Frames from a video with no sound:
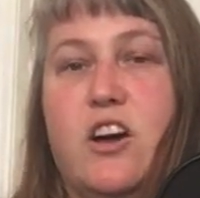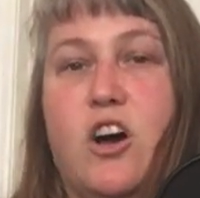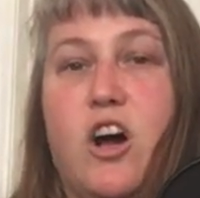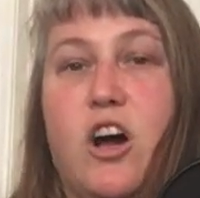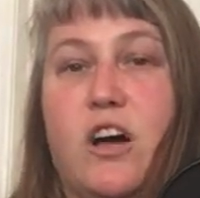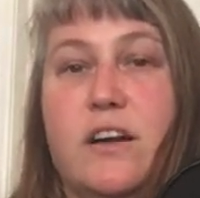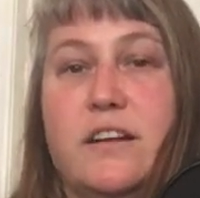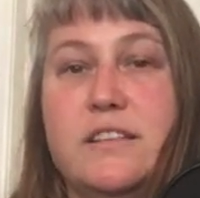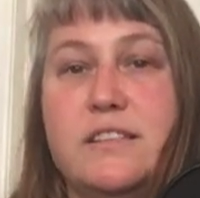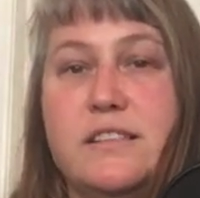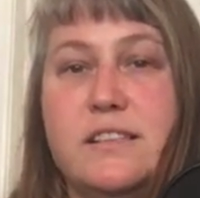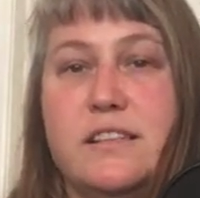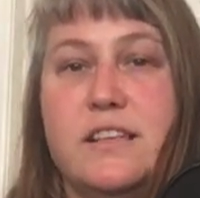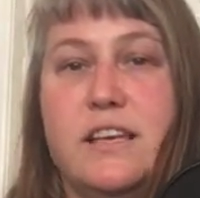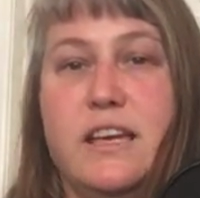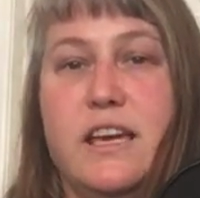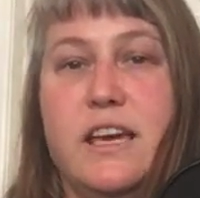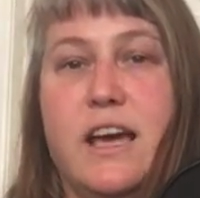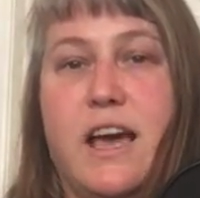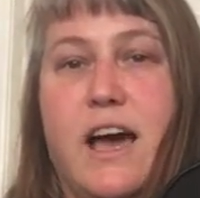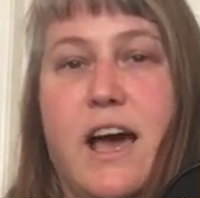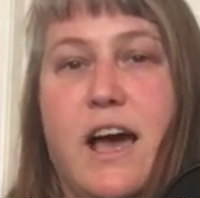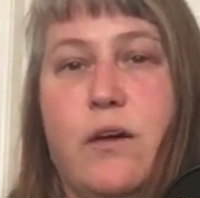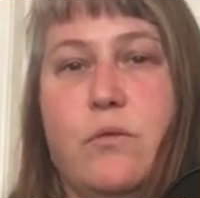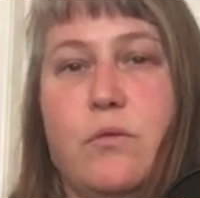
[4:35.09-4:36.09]

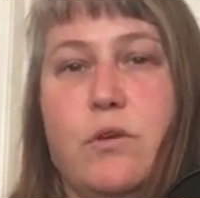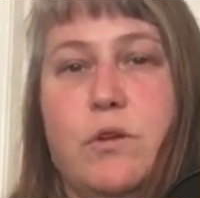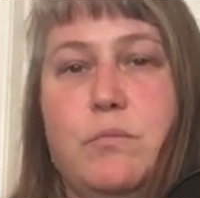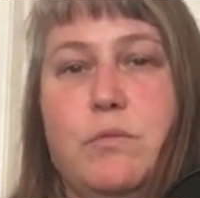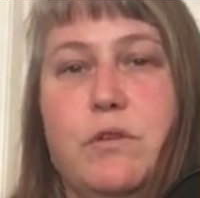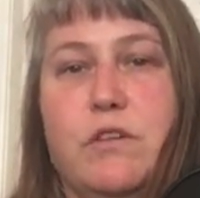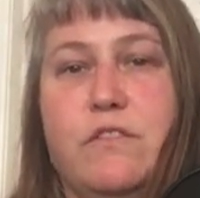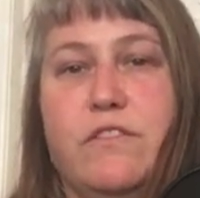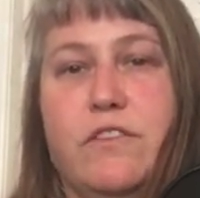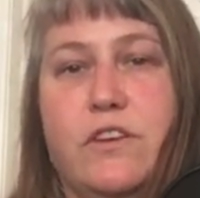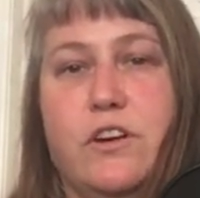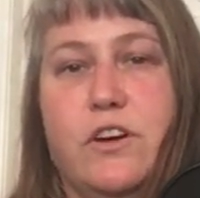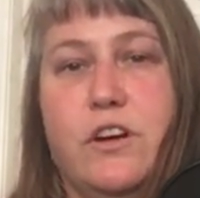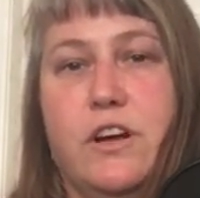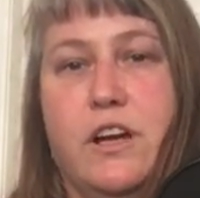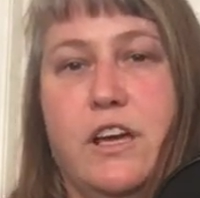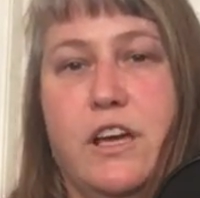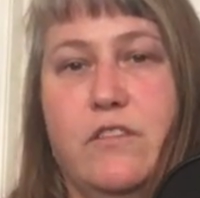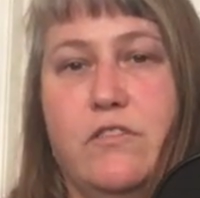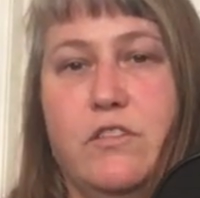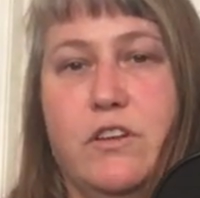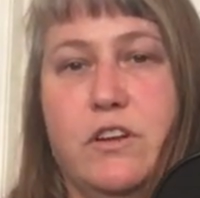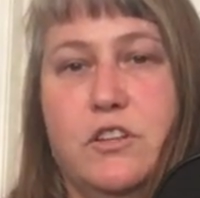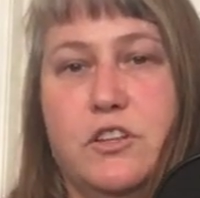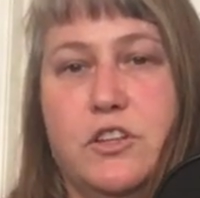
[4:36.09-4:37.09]
Honestly, I would prefer
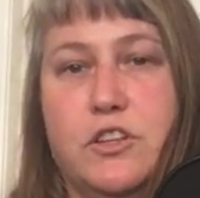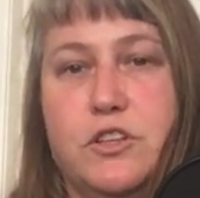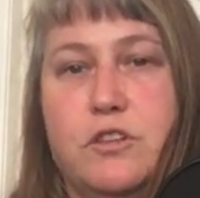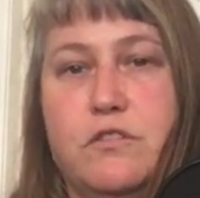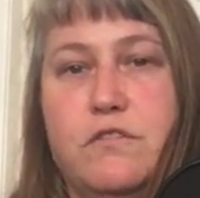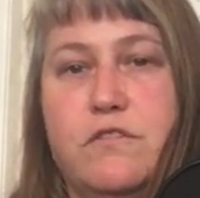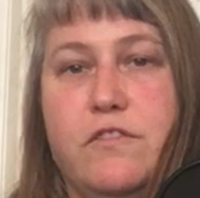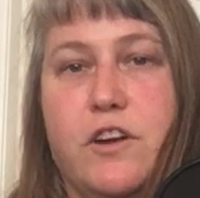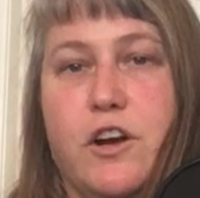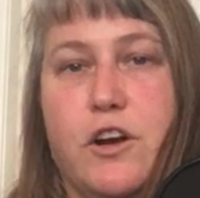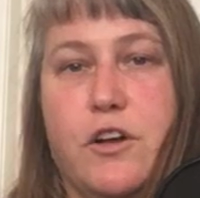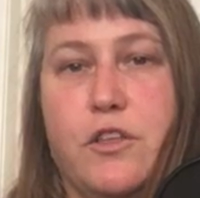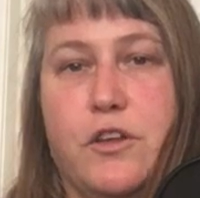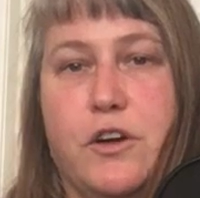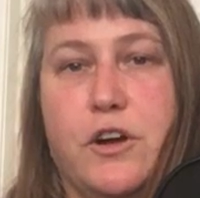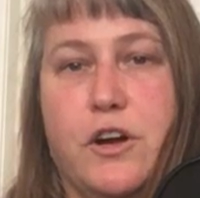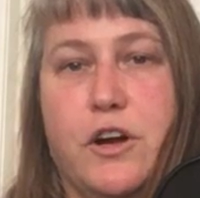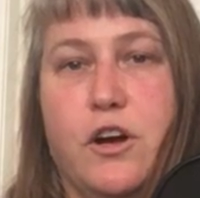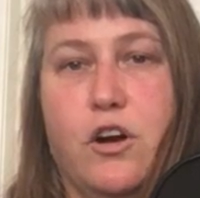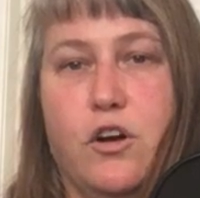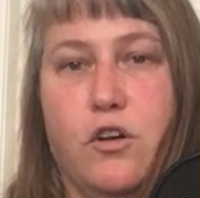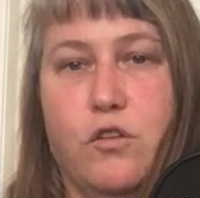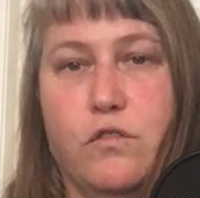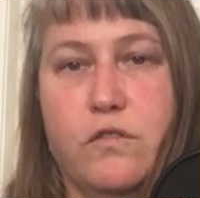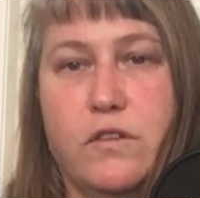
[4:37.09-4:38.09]
even a little
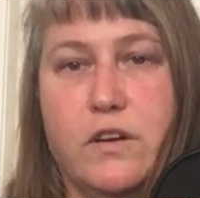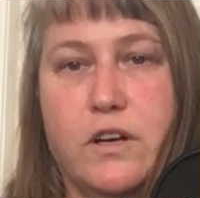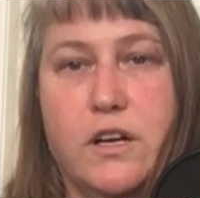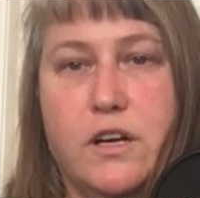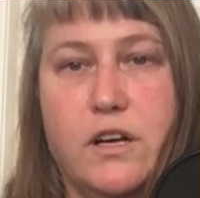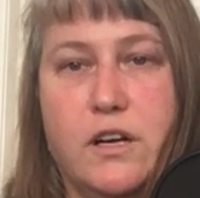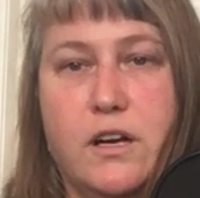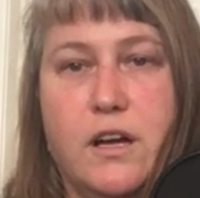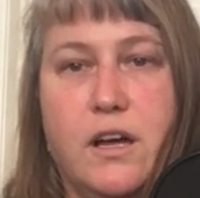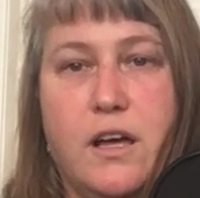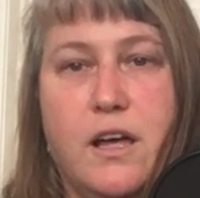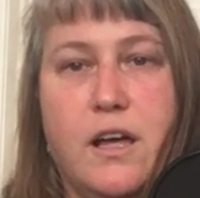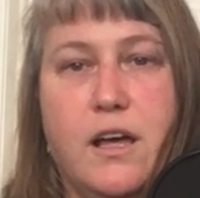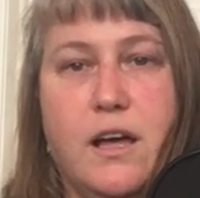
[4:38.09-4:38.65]
farther over,